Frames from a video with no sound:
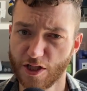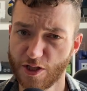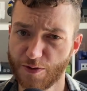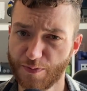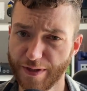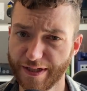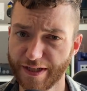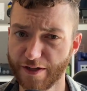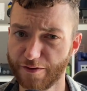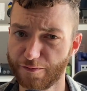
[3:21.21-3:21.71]

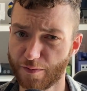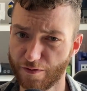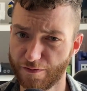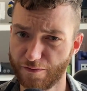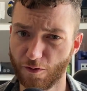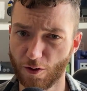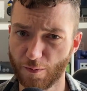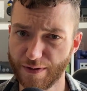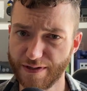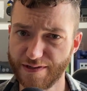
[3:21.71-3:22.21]
Speaking of
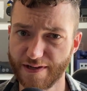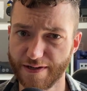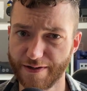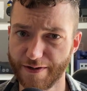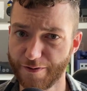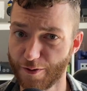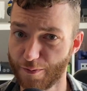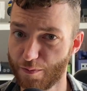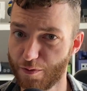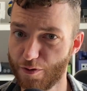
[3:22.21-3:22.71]
performance,
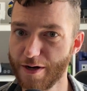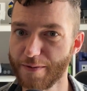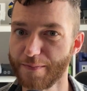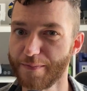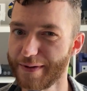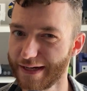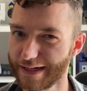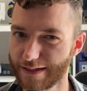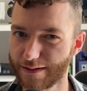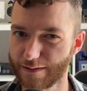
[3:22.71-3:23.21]
another pretty
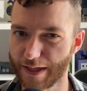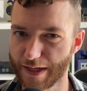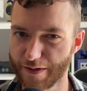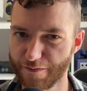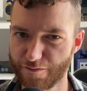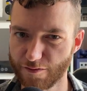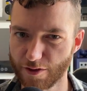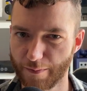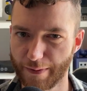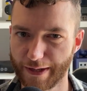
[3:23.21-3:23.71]
big
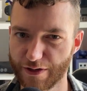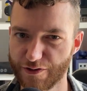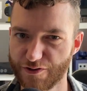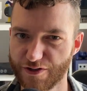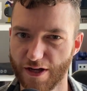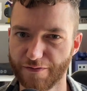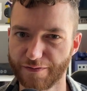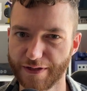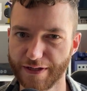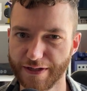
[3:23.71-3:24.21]
claim from the
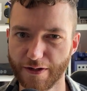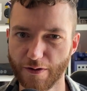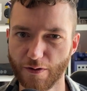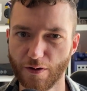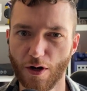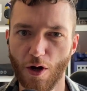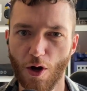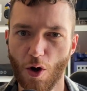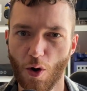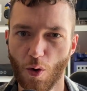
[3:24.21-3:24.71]
Microsoft
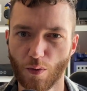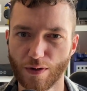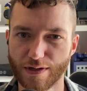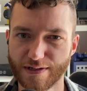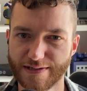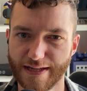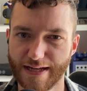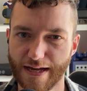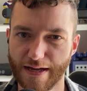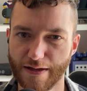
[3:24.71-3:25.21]
keynote
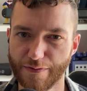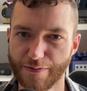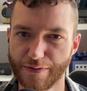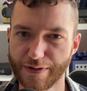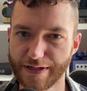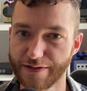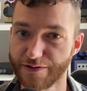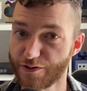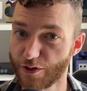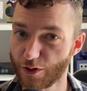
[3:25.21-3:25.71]
was that
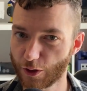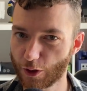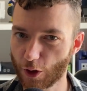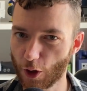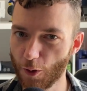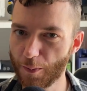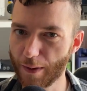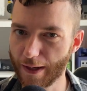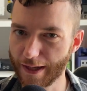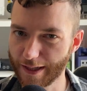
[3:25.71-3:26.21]
these
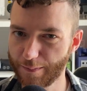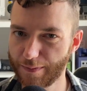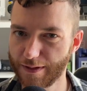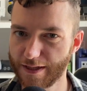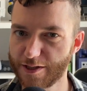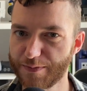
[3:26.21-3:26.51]
Copilot Plus